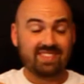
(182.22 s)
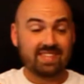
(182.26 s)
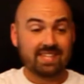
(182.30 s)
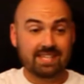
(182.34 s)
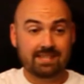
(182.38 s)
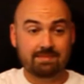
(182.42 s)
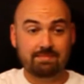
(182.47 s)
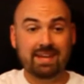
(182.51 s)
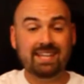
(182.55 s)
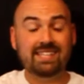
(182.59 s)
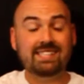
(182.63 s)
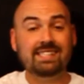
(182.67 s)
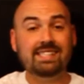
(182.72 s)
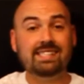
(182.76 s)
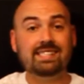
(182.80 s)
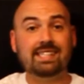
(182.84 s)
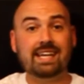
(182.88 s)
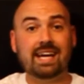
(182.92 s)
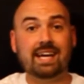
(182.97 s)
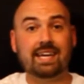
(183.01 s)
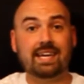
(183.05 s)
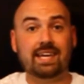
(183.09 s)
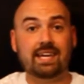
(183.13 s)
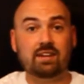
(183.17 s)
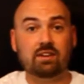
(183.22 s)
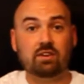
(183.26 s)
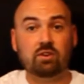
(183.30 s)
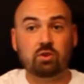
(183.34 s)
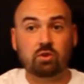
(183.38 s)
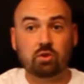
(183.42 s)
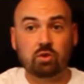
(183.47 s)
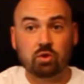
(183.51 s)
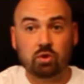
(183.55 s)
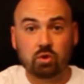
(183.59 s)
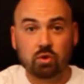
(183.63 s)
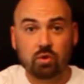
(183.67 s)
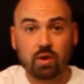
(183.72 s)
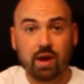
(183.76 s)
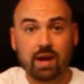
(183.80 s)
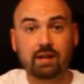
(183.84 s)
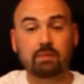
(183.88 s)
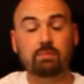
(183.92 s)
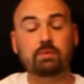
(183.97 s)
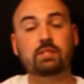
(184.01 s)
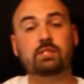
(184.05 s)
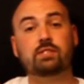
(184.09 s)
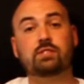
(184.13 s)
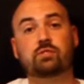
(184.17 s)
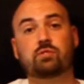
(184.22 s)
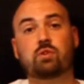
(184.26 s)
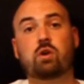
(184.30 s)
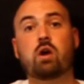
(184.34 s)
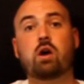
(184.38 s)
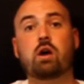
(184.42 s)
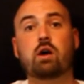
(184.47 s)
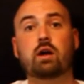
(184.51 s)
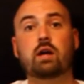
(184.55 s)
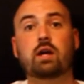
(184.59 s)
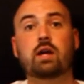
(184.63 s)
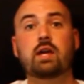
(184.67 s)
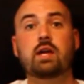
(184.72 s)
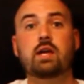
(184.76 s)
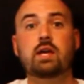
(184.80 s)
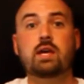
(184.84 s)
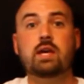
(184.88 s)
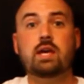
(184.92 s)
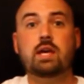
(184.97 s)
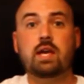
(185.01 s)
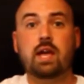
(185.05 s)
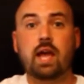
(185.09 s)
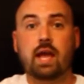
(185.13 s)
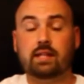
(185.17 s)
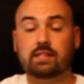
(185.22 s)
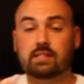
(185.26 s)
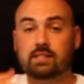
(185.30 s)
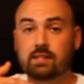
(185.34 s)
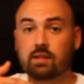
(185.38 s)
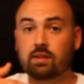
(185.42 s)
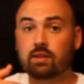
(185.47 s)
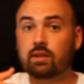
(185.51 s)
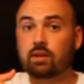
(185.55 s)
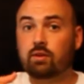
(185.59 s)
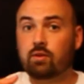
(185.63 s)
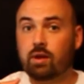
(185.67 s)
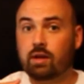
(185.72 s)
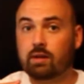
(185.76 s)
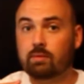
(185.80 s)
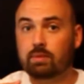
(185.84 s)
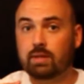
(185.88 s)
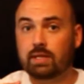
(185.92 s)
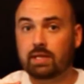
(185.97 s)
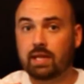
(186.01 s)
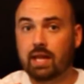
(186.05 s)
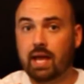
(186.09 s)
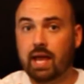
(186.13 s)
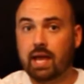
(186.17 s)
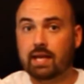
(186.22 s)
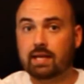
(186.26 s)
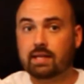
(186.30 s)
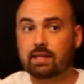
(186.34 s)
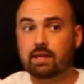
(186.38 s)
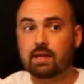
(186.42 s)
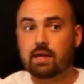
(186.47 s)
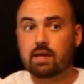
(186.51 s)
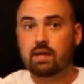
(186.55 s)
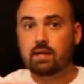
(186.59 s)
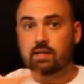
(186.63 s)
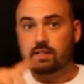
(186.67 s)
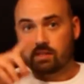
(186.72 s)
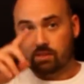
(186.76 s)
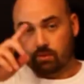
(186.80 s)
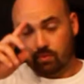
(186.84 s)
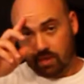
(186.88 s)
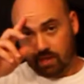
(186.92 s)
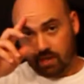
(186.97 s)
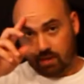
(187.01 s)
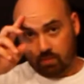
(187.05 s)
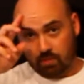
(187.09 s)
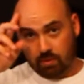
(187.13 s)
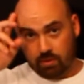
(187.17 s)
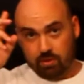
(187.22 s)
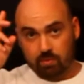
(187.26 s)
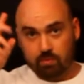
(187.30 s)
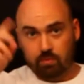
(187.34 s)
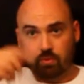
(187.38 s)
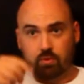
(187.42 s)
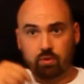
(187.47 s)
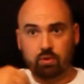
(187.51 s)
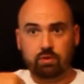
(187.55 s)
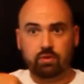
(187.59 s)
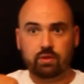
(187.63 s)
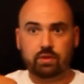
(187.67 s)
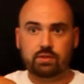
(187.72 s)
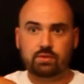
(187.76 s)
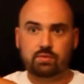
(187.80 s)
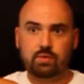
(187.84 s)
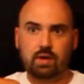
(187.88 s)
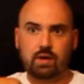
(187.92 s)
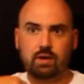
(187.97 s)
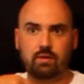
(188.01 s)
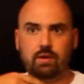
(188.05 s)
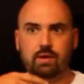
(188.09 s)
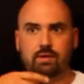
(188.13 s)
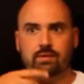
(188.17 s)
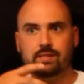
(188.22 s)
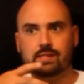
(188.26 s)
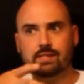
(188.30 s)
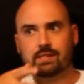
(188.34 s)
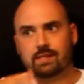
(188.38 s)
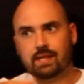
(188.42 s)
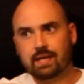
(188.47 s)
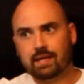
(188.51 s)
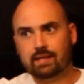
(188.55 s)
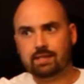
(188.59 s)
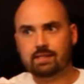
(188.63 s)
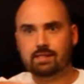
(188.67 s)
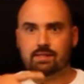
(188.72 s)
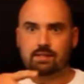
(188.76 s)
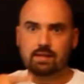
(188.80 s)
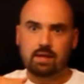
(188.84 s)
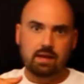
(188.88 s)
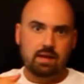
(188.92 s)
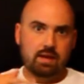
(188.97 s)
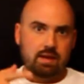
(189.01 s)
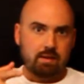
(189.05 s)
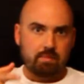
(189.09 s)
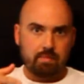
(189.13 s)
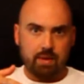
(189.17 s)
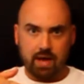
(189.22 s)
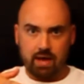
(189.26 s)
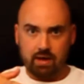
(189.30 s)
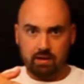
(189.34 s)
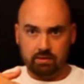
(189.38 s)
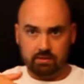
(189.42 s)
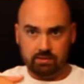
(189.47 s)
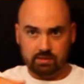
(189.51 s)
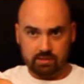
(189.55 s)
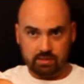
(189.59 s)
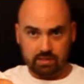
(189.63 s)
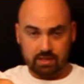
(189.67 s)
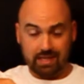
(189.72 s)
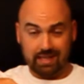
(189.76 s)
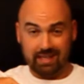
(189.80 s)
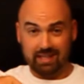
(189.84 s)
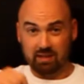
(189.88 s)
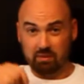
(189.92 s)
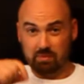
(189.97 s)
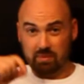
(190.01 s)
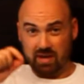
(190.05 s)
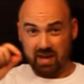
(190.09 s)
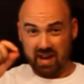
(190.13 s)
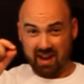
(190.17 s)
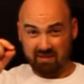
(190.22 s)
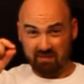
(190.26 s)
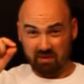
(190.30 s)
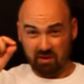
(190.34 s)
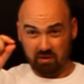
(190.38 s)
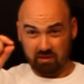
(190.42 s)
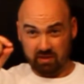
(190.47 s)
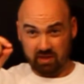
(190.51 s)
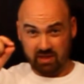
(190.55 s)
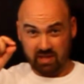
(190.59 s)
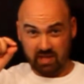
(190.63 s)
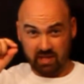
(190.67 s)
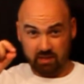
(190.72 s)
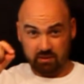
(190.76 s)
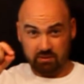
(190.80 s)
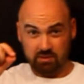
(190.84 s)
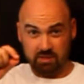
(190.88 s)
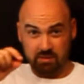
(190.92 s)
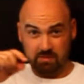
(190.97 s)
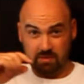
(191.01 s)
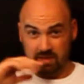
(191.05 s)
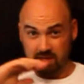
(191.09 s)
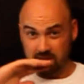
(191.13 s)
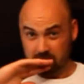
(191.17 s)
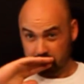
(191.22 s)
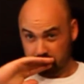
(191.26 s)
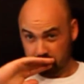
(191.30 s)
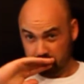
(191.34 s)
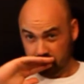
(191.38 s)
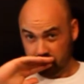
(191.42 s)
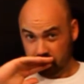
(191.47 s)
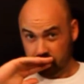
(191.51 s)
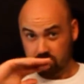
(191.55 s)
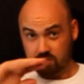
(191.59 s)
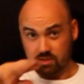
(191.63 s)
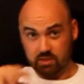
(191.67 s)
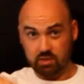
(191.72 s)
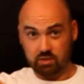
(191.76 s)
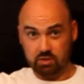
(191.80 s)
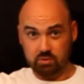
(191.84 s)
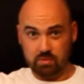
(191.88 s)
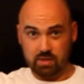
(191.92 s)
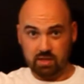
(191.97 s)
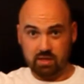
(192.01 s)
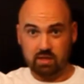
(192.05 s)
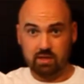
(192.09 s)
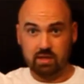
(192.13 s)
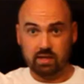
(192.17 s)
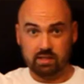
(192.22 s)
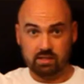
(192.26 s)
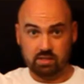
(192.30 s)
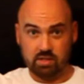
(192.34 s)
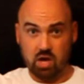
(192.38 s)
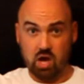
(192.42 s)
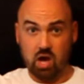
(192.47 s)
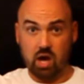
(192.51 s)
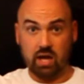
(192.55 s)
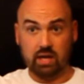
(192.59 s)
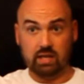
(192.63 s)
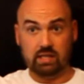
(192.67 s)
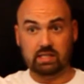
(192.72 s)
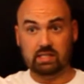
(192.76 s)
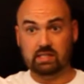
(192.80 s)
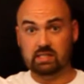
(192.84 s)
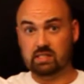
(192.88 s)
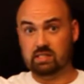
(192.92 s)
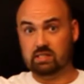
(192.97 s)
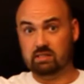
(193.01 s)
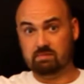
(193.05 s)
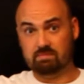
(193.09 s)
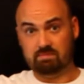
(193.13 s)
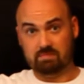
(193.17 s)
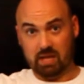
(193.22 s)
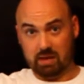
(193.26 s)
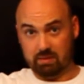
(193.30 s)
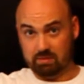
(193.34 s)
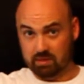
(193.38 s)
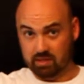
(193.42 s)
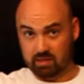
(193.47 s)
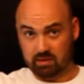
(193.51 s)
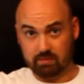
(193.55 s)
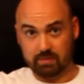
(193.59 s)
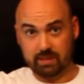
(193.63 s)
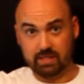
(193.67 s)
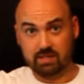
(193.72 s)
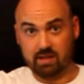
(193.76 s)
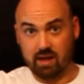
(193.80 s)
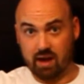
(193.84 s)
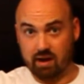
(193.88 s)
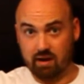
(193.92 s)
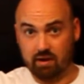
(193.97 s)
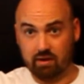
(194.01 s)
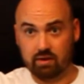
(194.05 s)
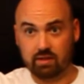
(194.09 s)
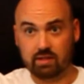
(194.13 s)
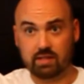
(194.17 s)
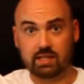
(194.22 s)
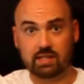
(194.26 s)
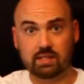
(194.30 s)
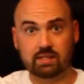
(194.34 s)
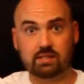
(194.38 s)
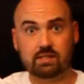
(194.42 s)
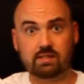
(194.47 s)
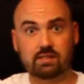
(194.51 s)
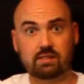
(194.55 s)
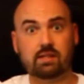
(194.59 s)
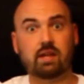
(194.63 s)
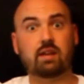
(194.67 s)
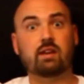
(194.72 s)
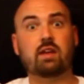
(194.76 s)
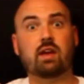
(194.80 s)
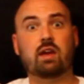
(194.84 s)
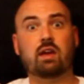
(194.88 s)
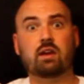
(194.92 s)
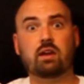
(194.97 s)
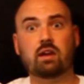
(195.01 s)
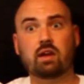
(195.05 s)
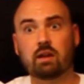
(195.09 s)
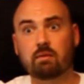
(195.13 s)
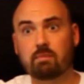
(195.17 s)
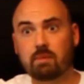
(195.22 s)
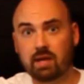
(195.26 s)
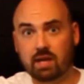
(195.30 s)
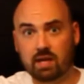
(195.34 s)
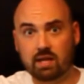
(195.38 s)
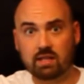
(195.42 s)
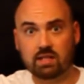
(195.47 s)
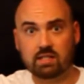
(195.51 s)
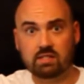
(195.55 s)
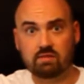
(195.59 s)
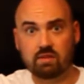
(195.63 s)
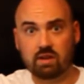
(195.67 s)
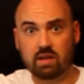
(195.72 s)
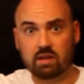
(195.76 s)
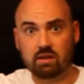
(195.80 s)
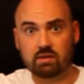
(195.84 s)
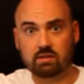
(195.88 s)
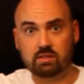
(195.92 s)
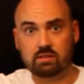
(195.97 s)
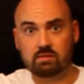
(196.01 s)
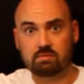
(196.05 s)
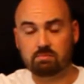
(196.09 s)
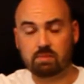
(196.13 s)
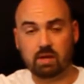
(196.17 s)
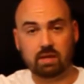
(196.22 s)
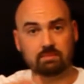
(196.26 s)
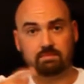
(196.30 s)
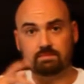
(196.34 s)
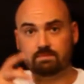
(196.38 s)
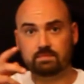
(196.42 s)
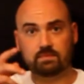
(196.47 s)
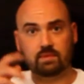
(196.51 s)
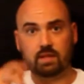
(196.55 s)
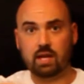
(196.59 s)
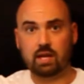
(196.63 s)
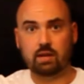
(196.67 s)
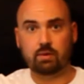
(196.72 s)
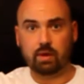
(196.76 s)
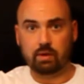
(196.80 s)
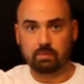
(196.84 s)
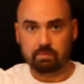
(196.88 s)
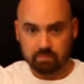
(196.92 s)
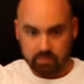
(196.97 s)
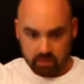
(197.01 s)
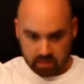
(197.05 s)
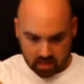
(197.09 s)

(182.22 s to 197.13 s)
It makes the deck incredibly strong and still incredibly light. So we end up with a board that's right around 6 pounds, a little bit heavier than they used to be. Excuse me, it's hot, I'm a little bit tired, and it's Sunday and I'm making these videos, but anyway.